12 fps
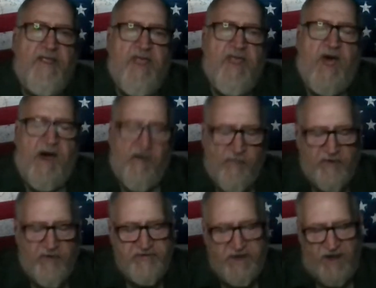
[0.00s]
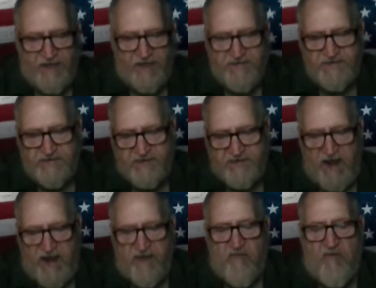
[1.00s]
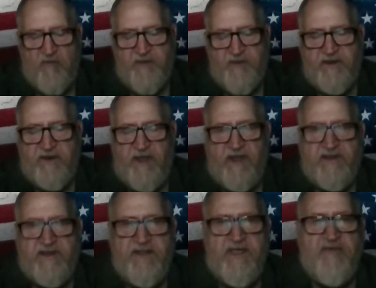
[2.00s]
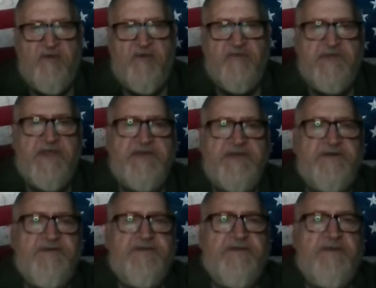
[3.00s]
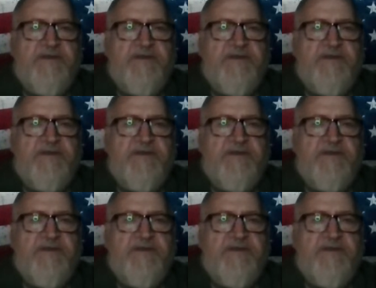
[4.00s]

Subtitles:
I almost cannot stand a woman at those ages.